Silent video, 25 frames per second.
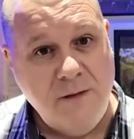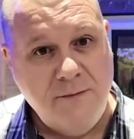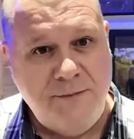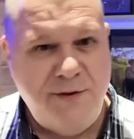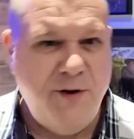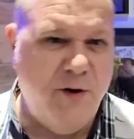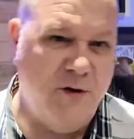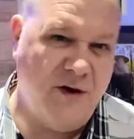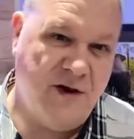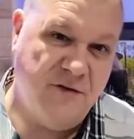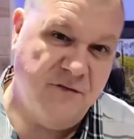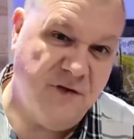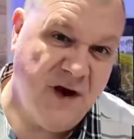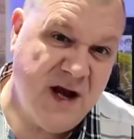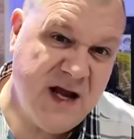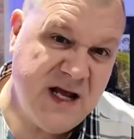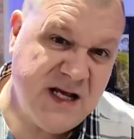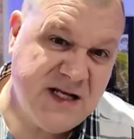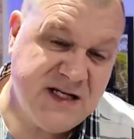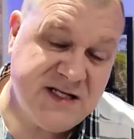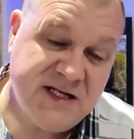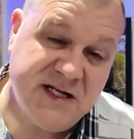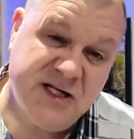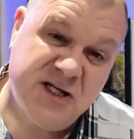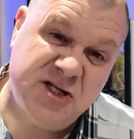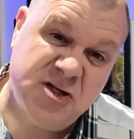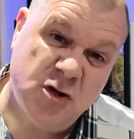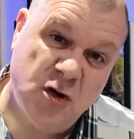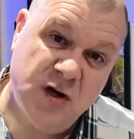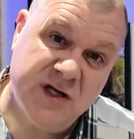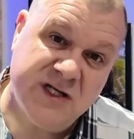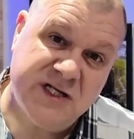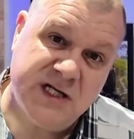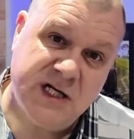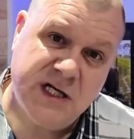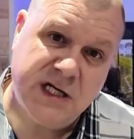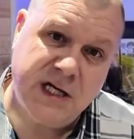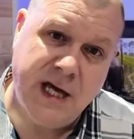purely really because of the
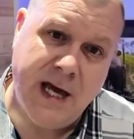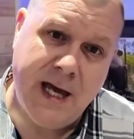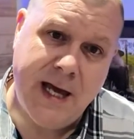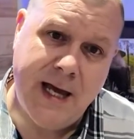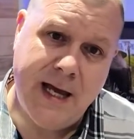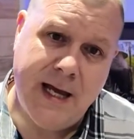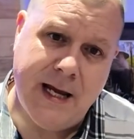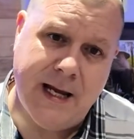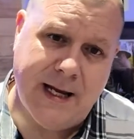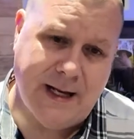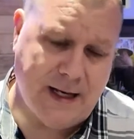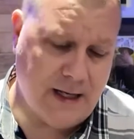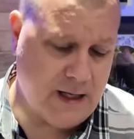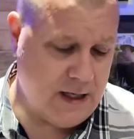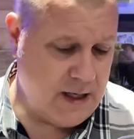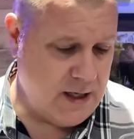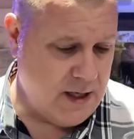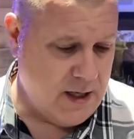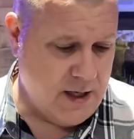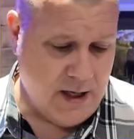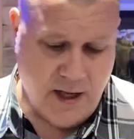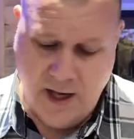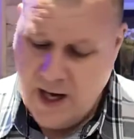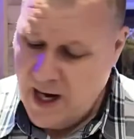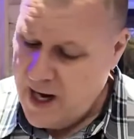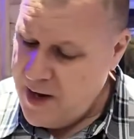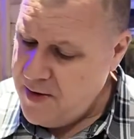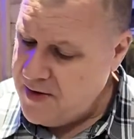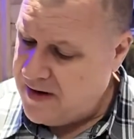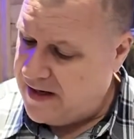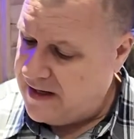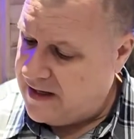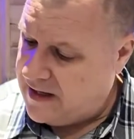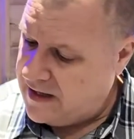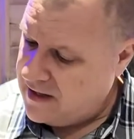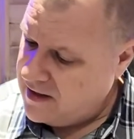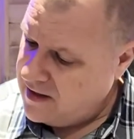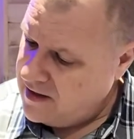size of the can.
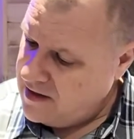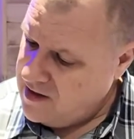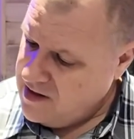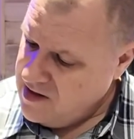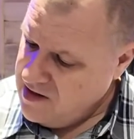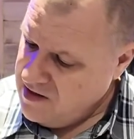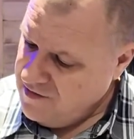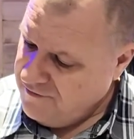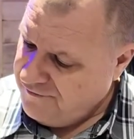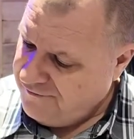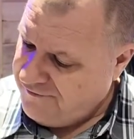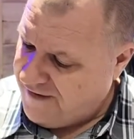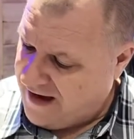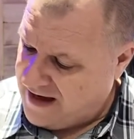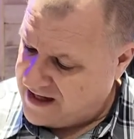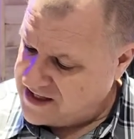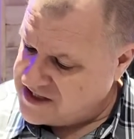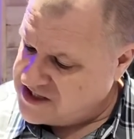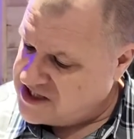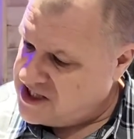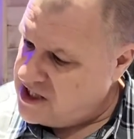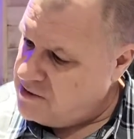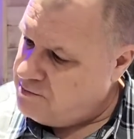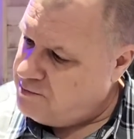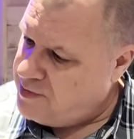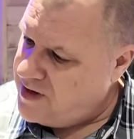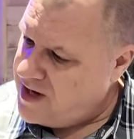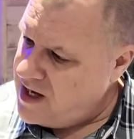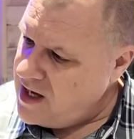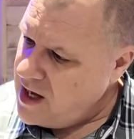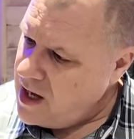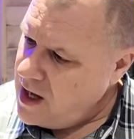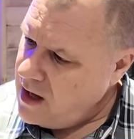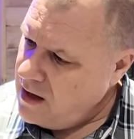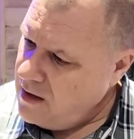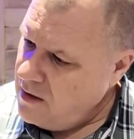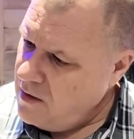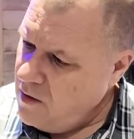Anyway, Faxe
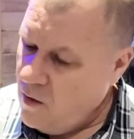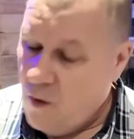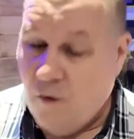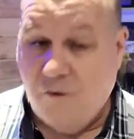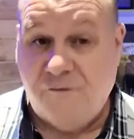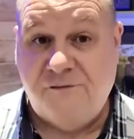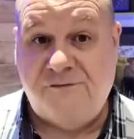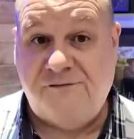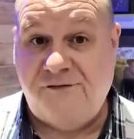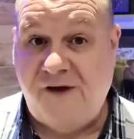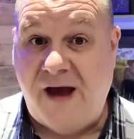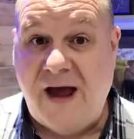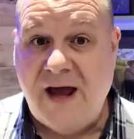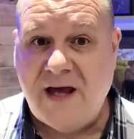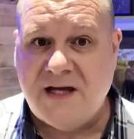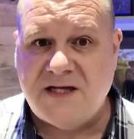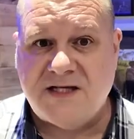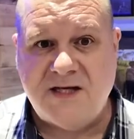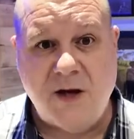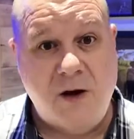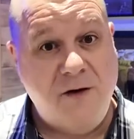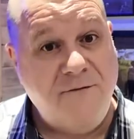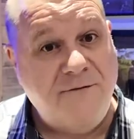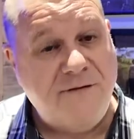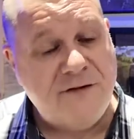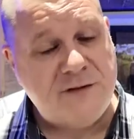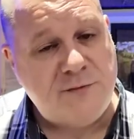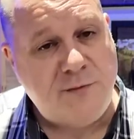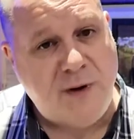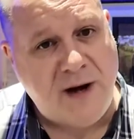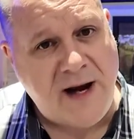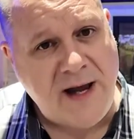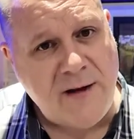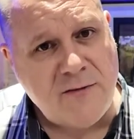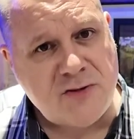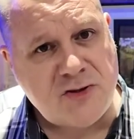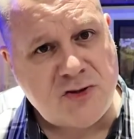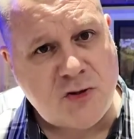beer, or Faxe, however it's
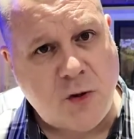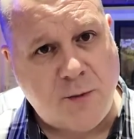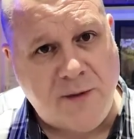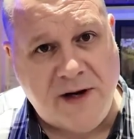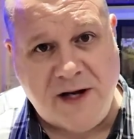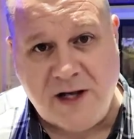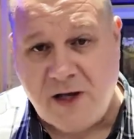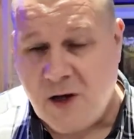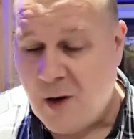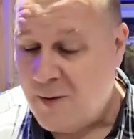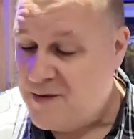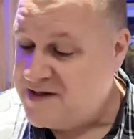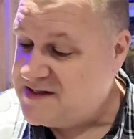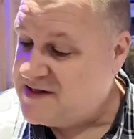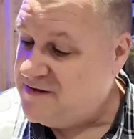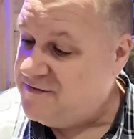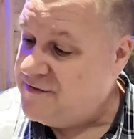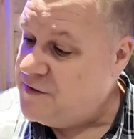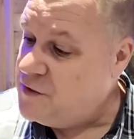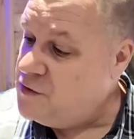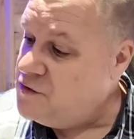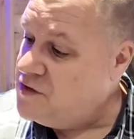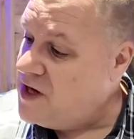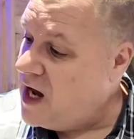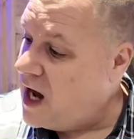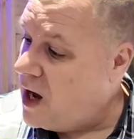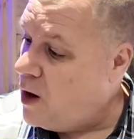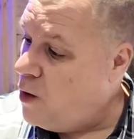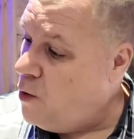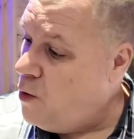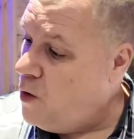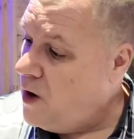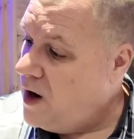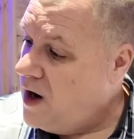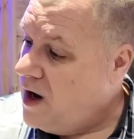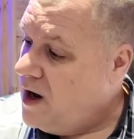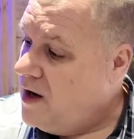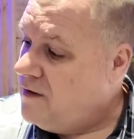pronounced. Drop in the comments if you
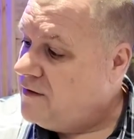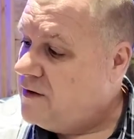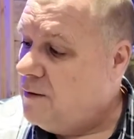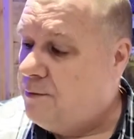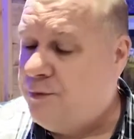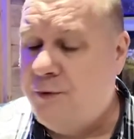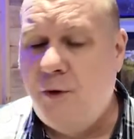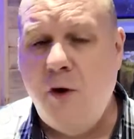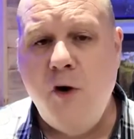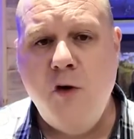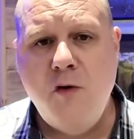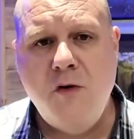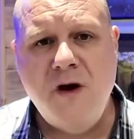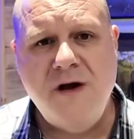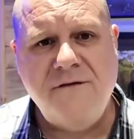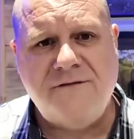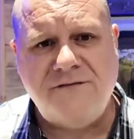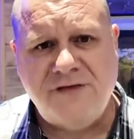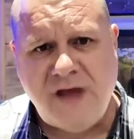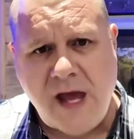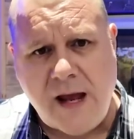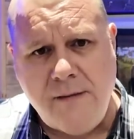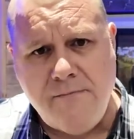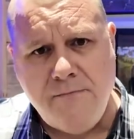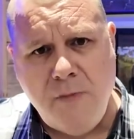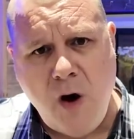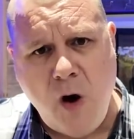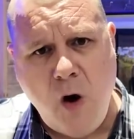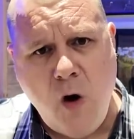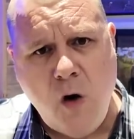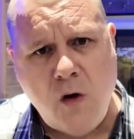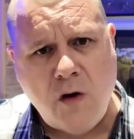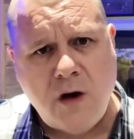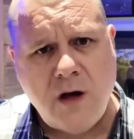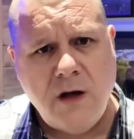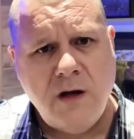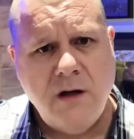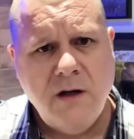know. The brewery of
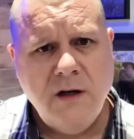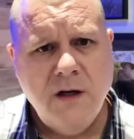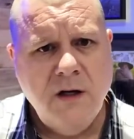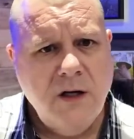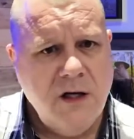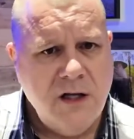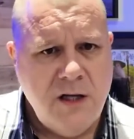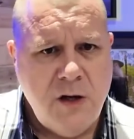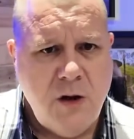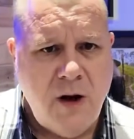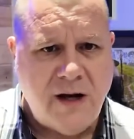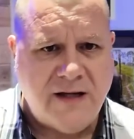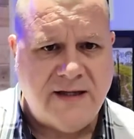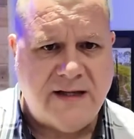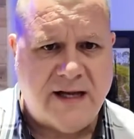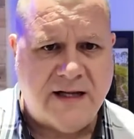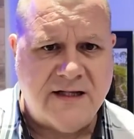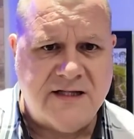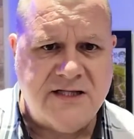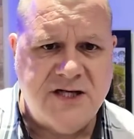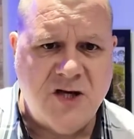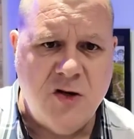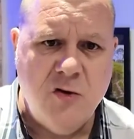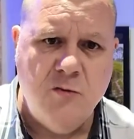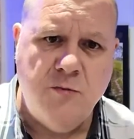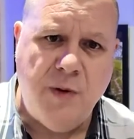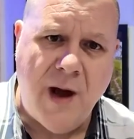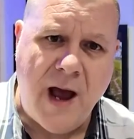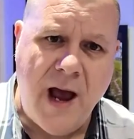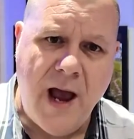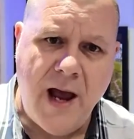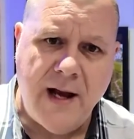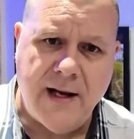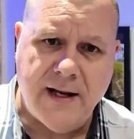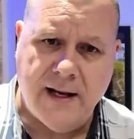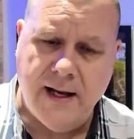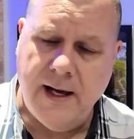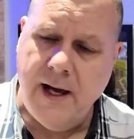Denmark. You ain't done too
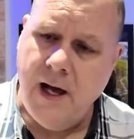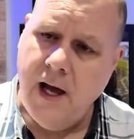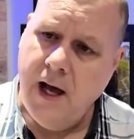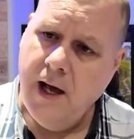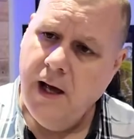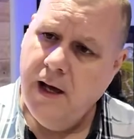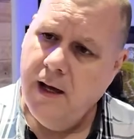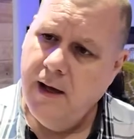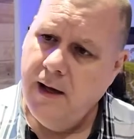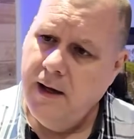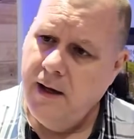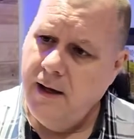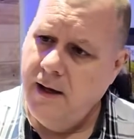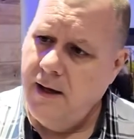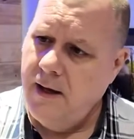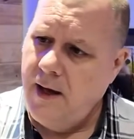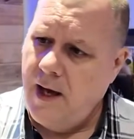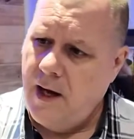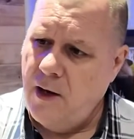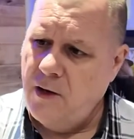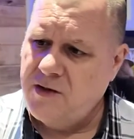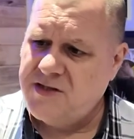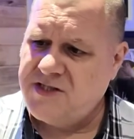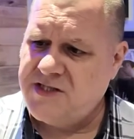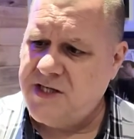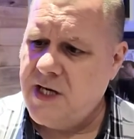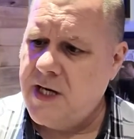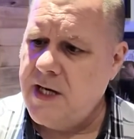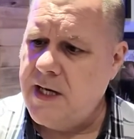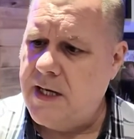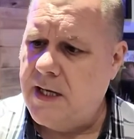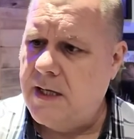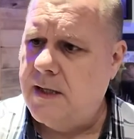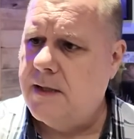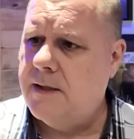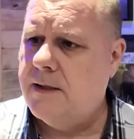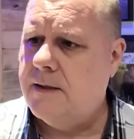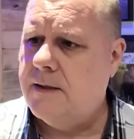bad here. And like I say,